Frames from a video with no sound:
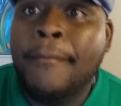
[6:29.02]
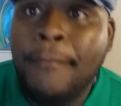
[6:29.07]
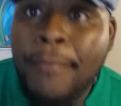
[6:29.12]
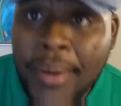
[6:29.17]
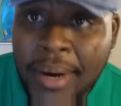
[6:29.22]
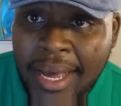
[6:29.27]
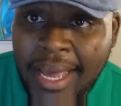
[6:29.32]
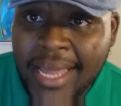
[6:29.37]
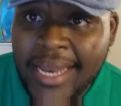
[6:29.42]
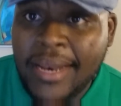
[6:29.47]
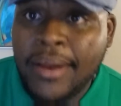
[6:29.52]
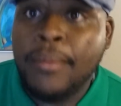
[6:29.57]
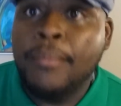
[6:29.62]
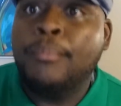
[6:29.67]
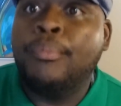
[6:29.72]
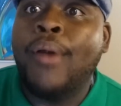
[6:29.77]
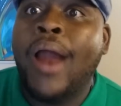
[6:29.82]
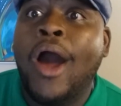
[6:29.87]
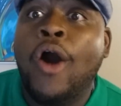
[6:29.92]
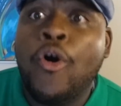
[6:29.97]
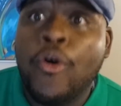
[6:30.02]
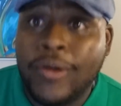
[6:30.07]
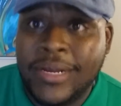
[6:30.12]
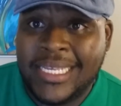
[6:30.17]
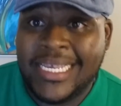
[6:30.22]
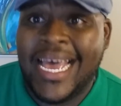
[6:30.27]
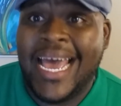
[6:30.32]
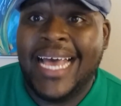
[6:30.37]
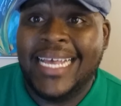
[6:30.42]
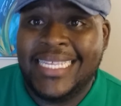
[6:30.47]
but
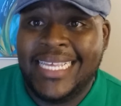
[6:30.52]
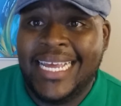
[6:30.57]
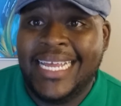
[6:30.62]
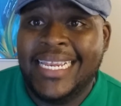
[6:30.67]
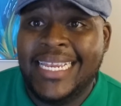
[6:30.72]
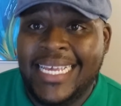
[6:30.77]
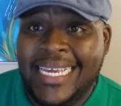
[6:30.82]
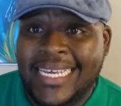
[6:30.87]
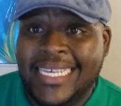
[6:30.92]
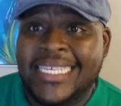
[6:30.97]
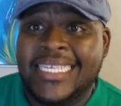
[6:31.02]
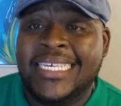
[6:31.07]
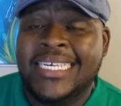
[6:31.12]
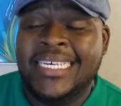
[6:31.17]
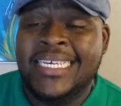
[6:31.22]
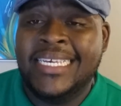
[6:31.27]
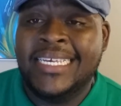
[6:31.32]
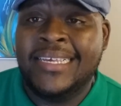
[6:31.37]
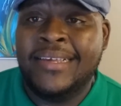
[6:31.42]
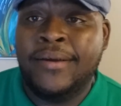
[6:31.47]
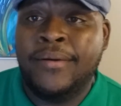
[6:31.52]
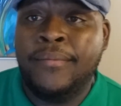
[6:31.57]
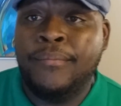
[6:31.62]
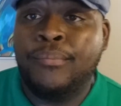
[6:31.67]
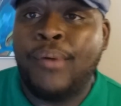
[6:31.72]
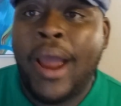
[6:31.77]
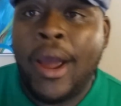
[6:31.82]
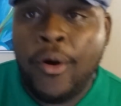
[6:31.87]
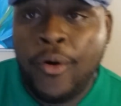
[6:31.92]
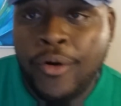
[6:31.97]
prioritize that list.
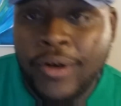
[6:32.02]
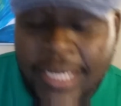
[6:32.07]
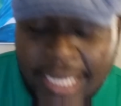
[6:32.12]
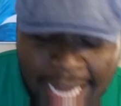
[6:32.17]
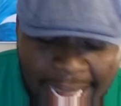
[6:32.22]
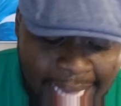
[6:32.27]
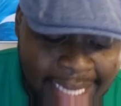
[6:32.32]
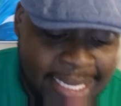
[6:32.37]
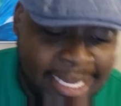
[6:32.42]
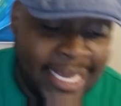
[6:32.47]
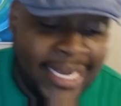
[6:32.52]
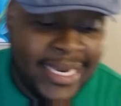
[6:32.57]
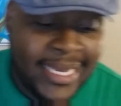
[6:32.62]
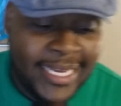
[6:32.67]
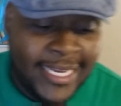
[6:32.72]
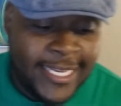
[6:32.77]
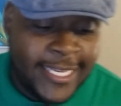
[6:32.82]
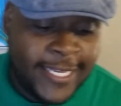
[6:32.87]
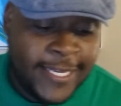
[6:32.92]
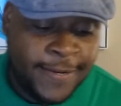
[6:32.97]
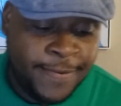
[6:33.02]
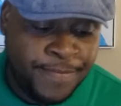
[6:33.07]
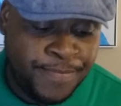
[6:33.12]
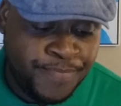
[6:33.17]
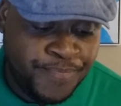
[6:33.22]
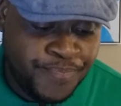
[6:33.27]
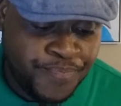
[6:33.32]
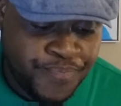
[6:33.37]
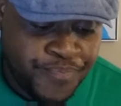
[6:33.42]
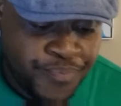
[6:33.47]
Prioritize that list.
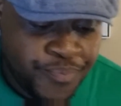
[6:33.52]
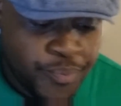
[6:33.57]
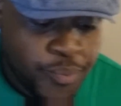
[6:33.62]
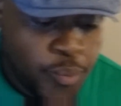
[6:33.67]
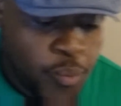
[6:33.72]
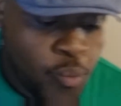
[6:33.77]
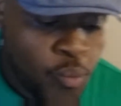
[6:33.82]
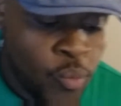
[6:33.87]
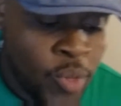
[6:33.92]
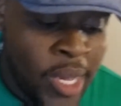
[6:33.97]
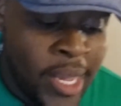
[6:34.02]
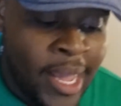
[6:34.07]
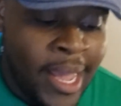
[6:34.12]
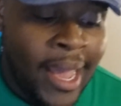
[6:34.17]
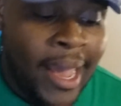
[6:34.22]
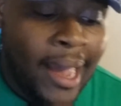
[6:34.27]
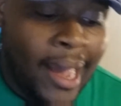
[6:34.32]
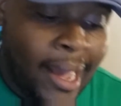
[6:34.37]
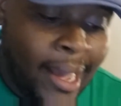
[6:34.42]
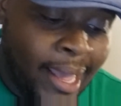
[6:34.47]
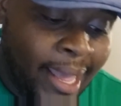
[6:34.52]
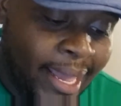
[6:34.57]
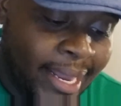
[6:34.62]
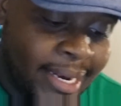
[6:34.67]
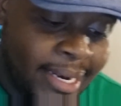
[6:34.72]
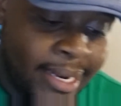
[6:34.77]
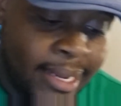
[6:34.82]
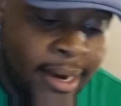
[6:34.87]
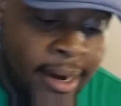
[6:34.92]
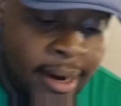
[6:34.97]

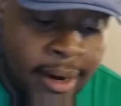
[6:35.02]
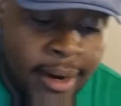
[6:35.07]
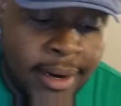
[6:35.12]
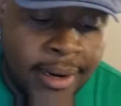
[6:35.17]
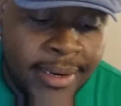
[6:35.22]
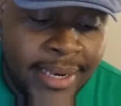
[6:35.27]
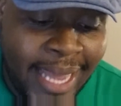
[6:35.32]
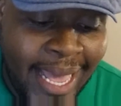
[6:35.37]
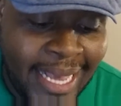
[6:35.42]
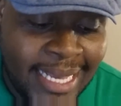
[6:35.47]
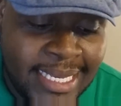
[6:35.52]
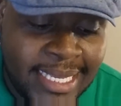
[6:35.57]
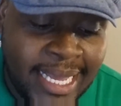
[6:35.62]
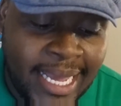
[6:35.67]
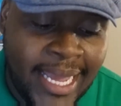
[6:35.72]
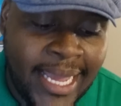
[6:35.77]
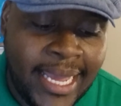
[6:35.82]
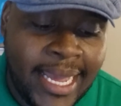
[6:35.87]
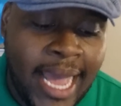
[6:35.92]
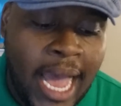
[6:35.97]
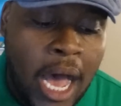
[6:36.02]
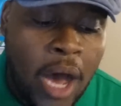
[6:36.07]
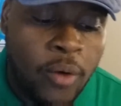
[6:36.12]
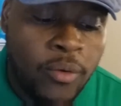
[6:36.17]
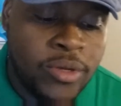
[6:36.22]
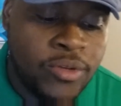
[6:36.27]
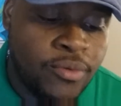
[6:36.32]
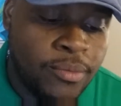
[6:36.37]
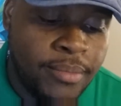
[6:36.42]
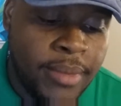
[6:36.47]
And last thing, I
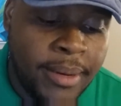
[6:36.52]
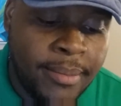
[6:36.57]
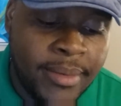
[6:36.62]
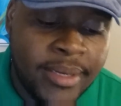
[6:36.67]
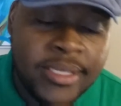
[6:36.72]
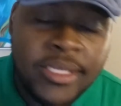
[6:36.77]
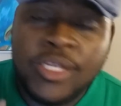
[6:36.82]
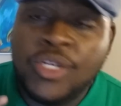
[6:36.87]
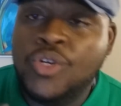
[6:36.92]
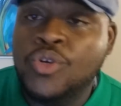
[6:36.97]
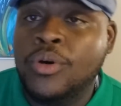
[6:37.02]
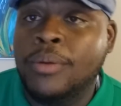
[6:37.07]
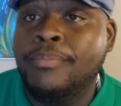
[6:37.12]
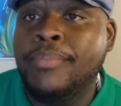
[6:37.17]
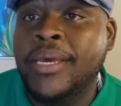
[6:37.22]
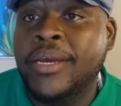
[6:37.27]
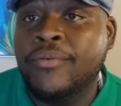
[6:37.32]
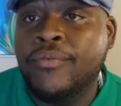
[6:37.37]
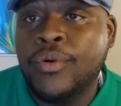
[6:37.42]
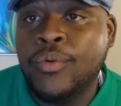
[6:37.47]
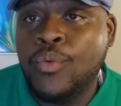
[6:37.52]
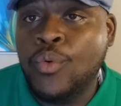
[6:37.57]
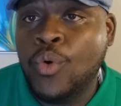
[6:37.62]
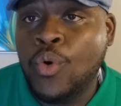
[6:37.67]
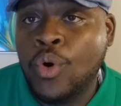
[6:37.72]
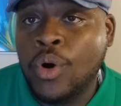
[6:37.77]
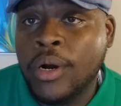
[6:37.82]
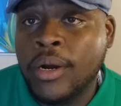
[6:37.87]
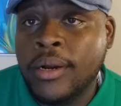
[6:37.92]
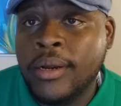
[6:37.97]
always remember to do a big
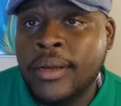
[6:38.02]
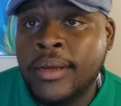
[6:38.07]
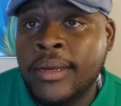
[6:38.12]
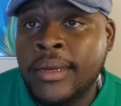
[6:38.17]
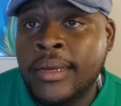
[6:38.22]
reward.